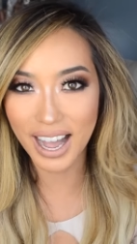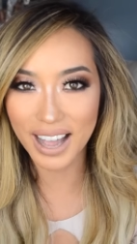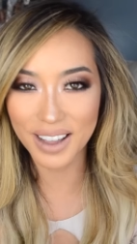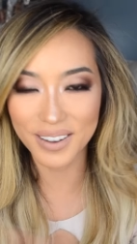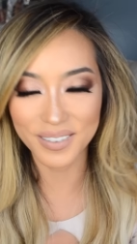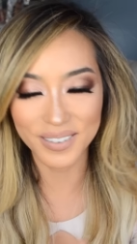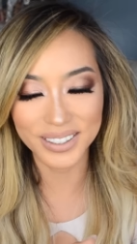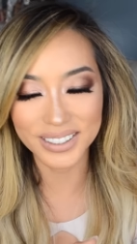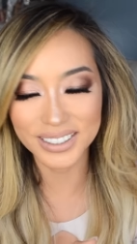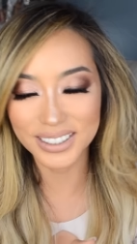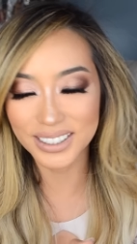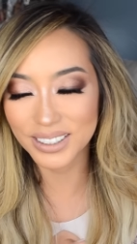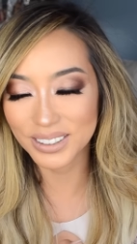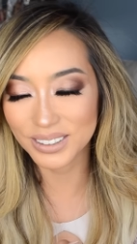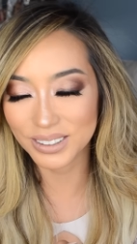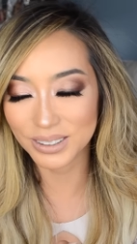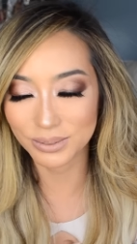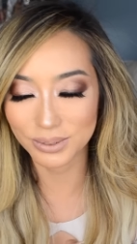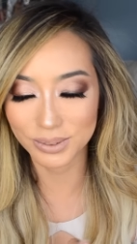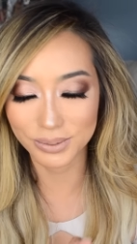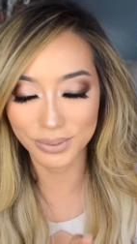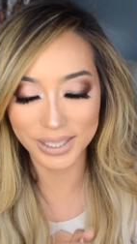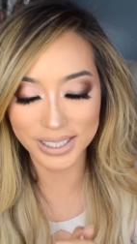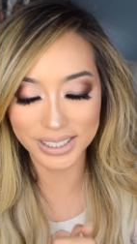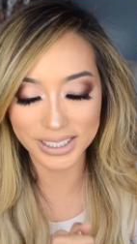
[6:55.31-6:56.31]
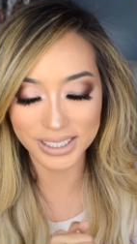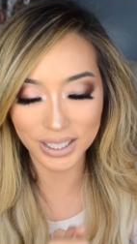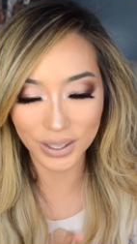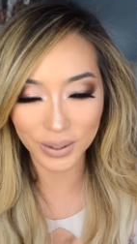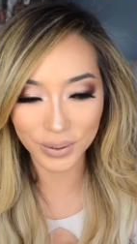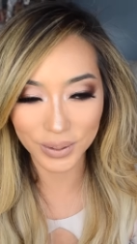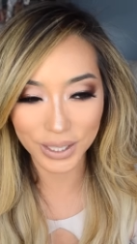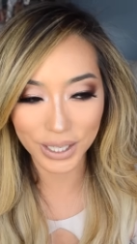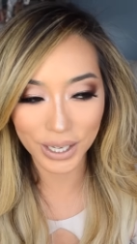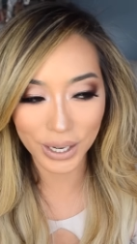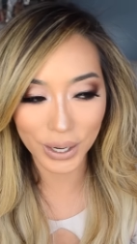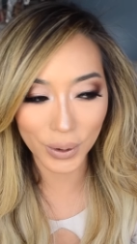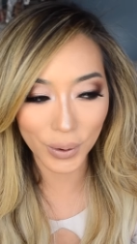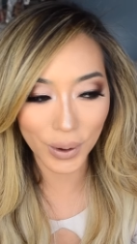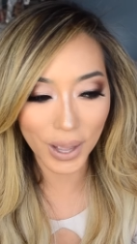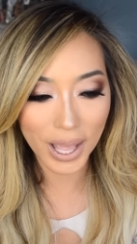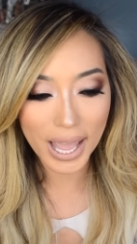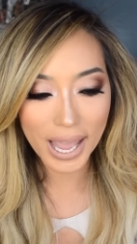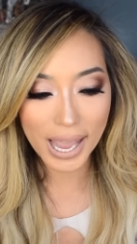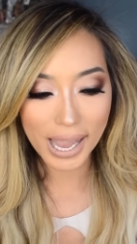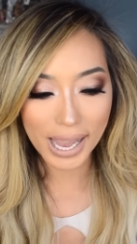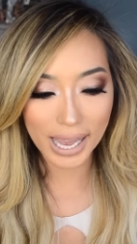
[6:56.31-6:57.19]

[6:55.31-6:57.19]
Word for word: I went to YouTube Space Tokyo,